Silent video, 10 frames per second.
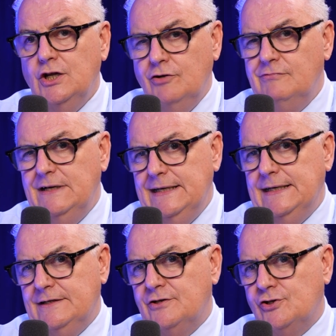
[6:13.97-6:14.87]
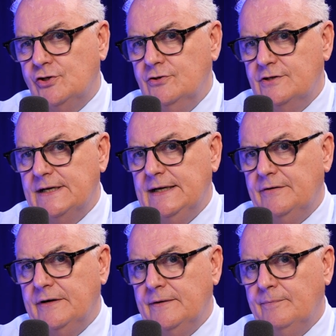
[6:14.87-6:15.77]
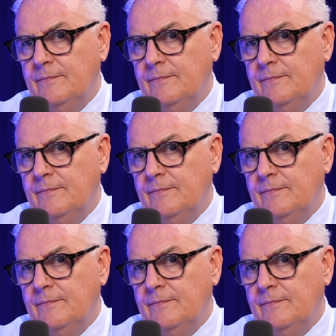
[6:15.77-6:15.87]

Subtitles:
you really need to choose an area